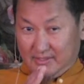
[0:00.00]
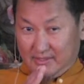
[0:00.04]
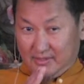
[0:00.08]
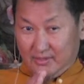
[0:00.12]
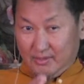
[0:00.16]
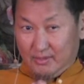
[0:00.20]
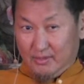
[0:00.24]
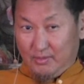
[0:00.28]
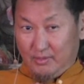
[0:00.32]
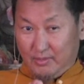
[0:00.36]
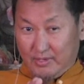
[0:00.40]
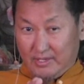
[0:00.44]

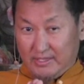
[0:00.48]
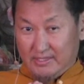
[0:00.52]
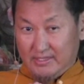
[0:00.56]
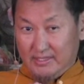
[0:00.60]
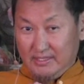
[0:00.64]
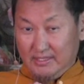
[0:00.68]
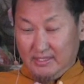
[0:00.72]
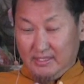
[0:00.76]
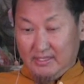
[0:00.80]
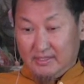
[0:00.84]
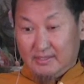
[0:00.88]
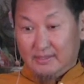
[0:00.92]

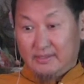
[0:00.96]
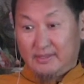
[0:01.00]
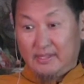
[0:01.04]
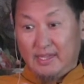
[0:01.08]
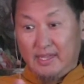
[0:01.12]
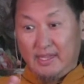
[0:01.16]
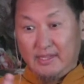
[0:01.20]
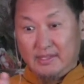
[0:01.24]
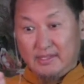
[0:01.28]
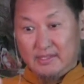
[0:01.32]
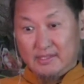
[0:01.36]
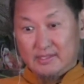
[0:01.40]
already,
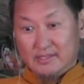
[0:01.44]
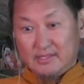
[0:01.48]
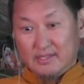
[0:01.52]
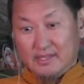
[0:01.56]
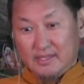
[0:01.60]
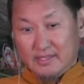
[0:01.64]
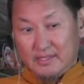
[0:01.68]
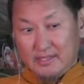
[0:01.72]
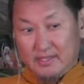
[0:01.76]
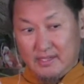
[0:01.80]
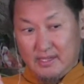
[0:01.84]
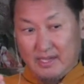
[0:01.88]
then it's,
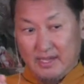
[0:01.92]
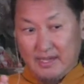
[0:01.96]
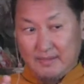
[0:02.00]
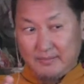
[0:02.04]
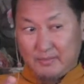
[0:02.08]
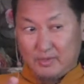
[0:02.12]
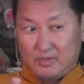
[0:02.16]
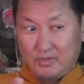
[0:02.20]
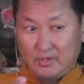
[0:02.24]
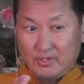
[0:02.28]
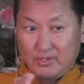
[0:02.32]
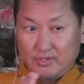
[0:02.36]
yeah,
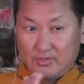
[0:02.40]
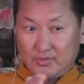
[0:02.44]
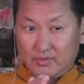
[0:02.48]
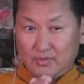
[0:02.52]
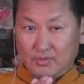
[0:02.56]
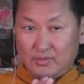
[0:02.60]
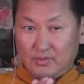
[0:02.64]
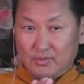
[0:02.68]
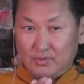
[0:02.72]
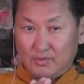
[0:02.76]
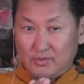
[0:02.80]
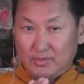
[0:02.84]
I'm going to
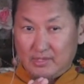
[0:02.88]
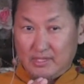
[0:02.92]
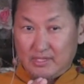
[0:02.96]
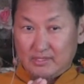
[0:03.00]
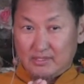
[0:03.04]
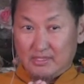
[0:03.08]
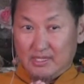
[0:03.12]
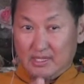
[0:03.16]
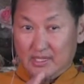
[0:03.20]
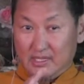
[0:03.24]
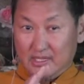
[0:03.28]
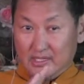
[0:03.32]
do
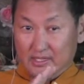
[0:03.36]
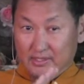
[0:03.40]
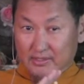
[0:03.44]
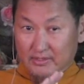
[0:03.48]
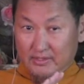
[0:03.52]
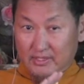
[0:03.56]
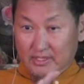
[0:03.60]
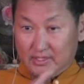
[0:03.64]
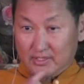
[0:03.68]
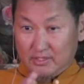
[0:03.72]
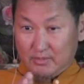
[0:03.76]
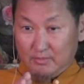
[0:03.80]
that.
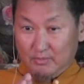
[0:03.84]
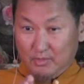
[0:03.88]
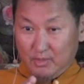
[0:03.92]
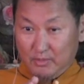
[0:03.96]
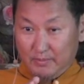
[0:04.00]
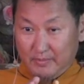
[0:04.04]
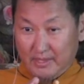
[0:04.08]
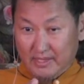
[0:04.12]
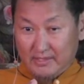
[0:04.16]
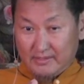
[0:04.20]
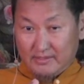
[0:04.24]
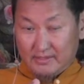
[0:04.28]
That's the
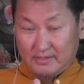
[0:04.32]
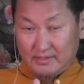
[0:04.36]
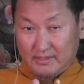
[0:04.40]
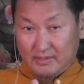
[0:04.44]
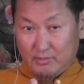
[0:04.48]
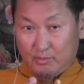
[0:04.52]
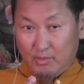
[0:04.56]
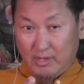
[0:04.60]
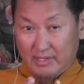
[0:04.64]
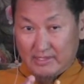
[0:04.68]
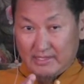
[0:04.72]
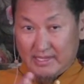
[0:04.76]
moment,
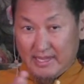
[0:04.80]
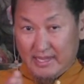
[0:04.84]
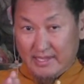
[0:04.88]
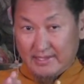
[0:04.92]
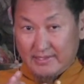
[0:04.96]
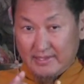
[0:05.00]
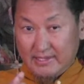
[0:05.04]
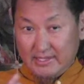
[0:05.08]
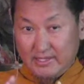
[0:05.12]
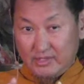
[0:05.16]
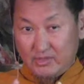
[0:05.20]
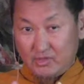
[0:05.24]
what I
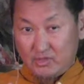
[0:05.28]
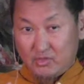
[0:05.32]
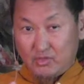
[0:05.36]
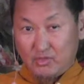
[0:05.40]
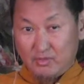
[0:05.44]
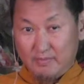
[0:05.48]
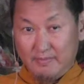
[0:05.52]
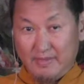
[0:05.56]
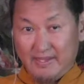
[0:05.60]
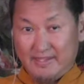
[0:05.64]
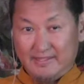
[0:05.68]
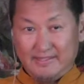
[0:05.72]
need
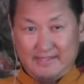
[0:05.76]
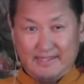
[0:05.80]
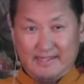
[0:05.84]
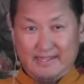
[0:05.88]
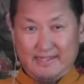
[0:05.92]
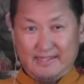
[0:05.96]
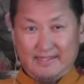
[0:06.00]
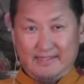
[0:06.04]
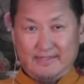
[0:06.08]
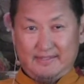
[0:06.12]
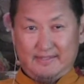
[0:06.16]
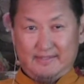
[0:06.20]
to
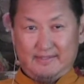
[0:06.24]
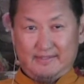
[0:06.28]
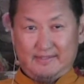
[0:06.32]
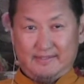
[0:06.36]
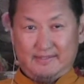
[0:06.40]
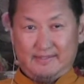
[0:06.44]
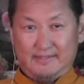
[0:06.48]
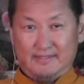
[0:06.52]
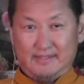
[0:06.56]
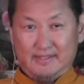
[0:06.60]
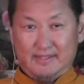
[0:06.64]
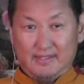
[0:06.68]
maintain.
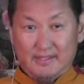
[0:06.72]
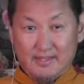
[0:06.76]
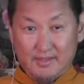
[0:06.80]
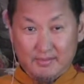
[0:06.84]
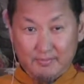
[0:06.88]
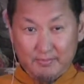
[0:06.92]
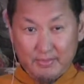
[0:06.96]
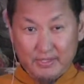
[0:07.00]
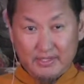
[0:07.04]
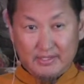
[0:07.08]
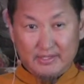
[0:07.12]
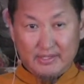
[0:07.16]

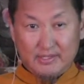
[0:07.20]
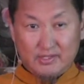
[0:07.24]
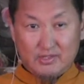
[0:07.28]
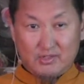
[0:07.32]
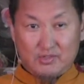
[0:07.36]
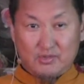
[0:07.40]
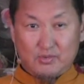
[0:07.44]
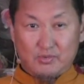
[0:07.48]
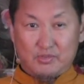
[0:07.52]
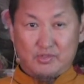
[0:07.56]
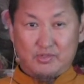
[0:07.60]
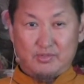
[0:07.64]
Pit
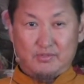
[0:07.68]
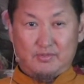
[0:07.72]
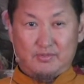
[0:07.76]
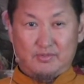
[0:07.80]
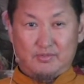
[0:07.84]
instruction.